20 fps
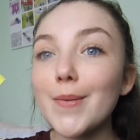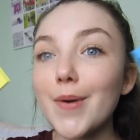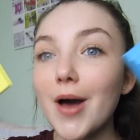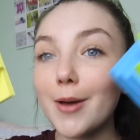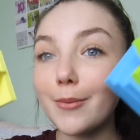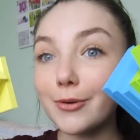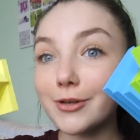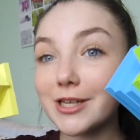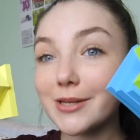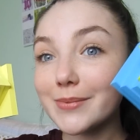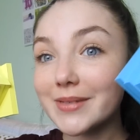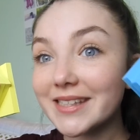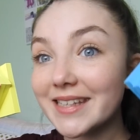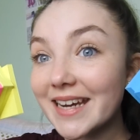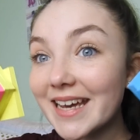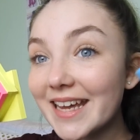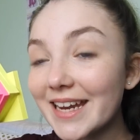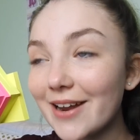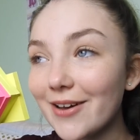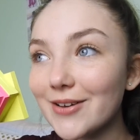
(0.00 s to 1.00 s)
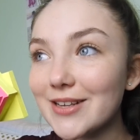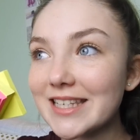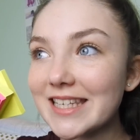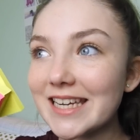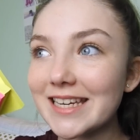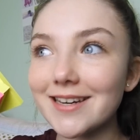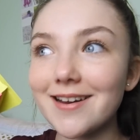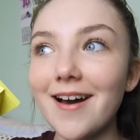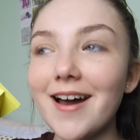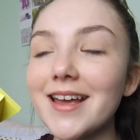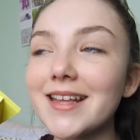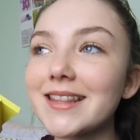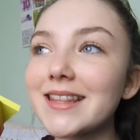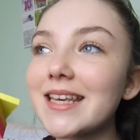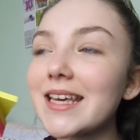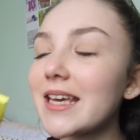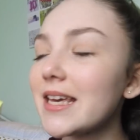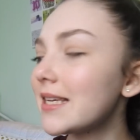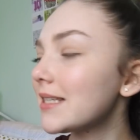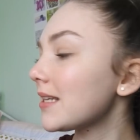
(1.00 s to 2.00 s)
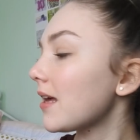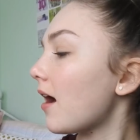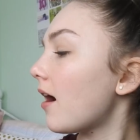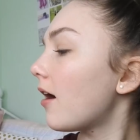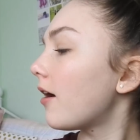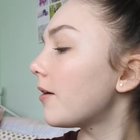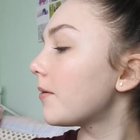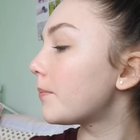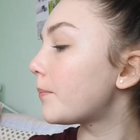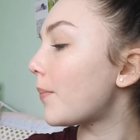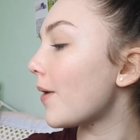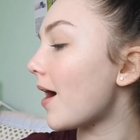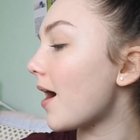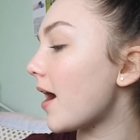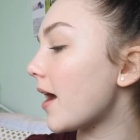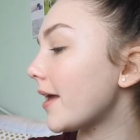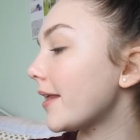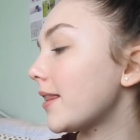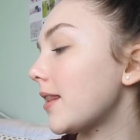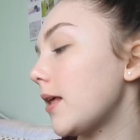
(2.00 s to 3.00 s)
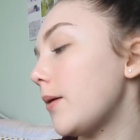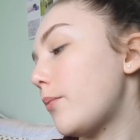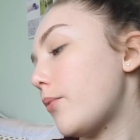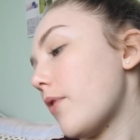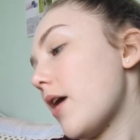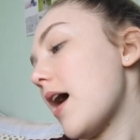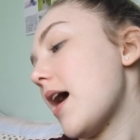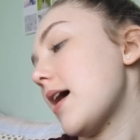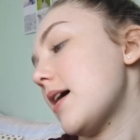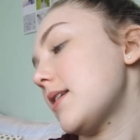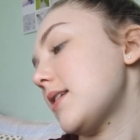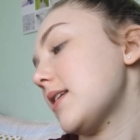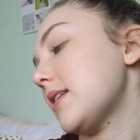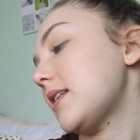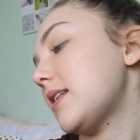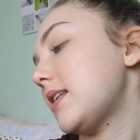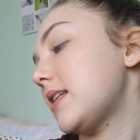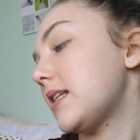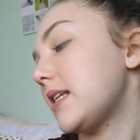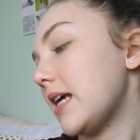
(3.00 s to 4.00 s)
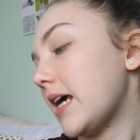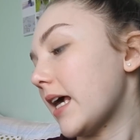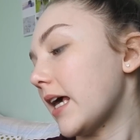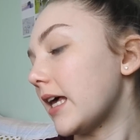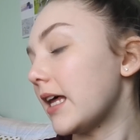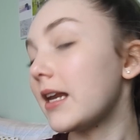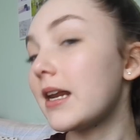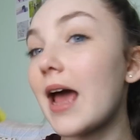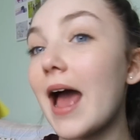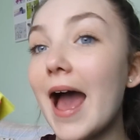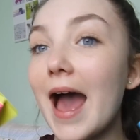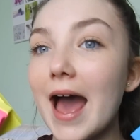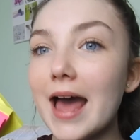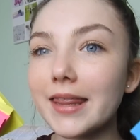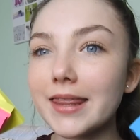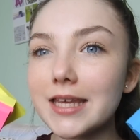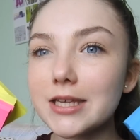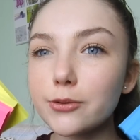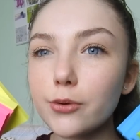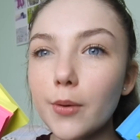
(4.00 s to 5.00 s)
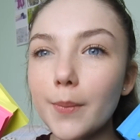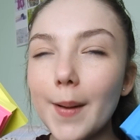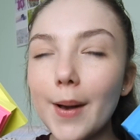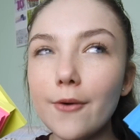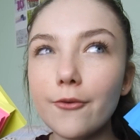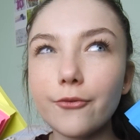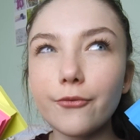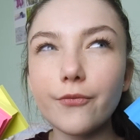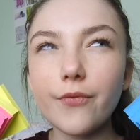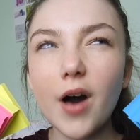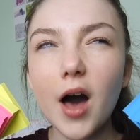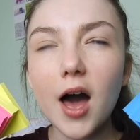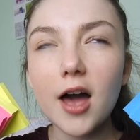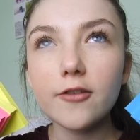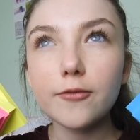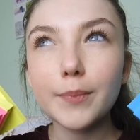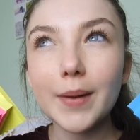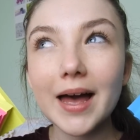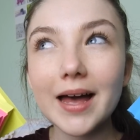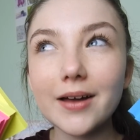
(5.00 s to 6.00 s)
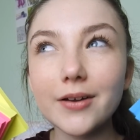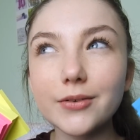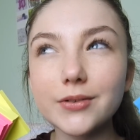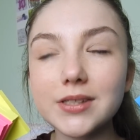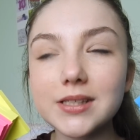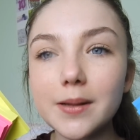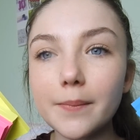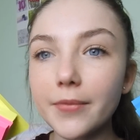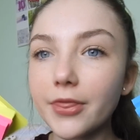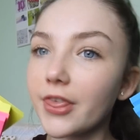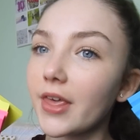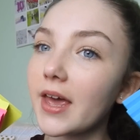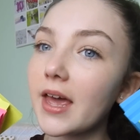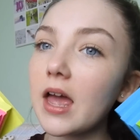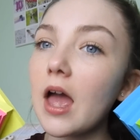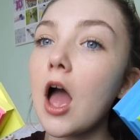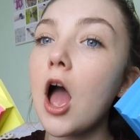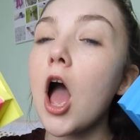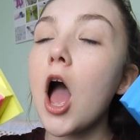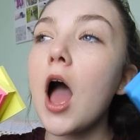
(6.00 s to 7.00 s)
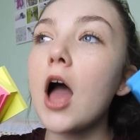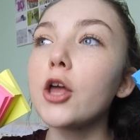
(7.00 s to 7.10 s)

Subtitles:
but I bought some sticky notes, didn't I? These are by the brand Stickin', and these were about £5 something.